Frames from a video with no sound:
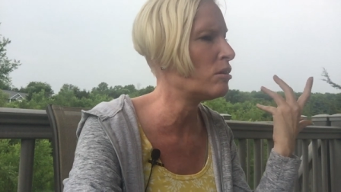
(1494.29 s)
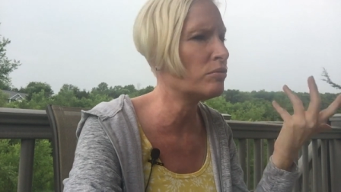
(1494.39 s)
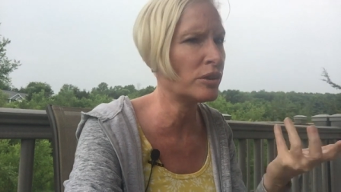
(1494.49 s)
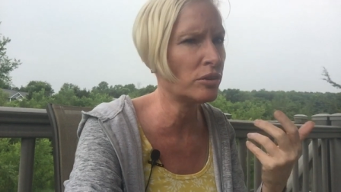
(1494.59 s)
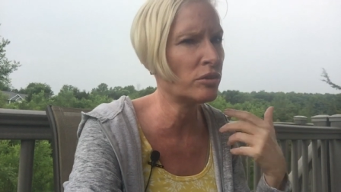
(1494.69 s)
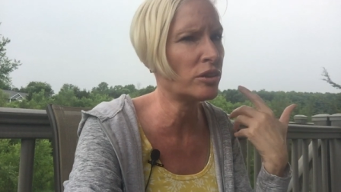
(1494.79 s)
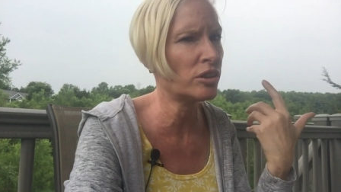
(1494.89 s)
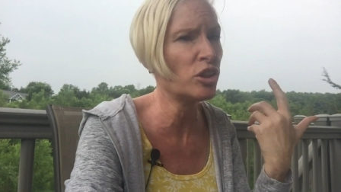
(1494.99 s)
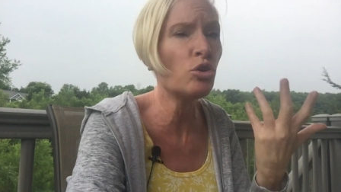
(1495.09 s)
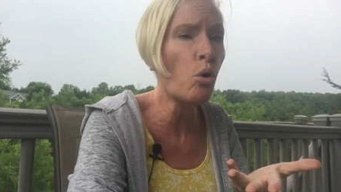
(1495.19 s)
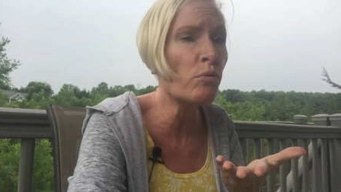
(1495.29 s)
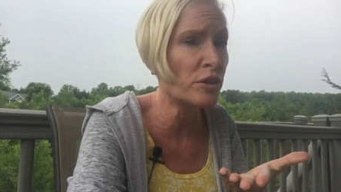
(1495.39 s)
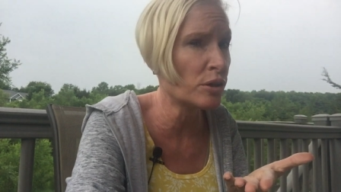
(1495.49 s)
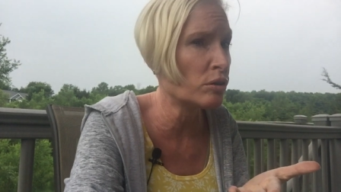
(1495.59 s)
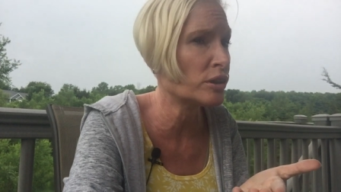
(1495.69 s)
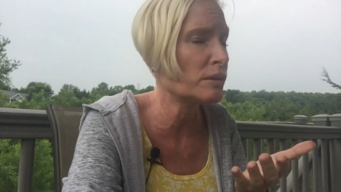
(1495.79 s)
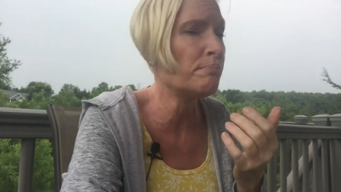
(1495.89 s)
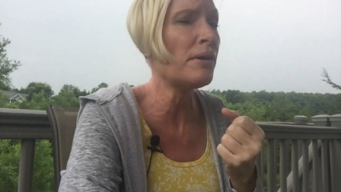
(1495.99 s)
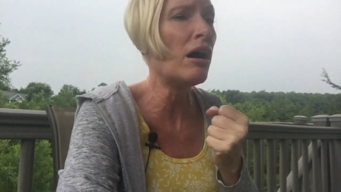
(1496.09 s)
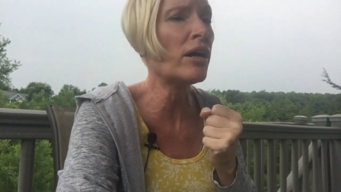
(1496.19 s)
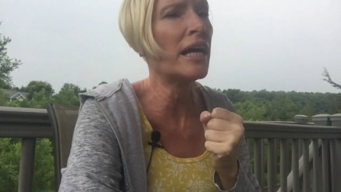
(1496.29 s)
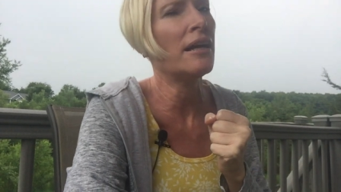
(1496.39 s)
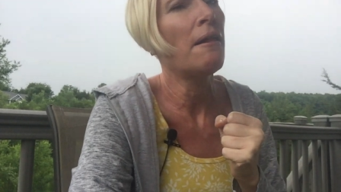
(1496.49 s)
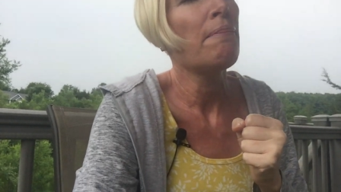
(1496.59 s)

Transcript: overdosed, you overdosed. Mm, okay,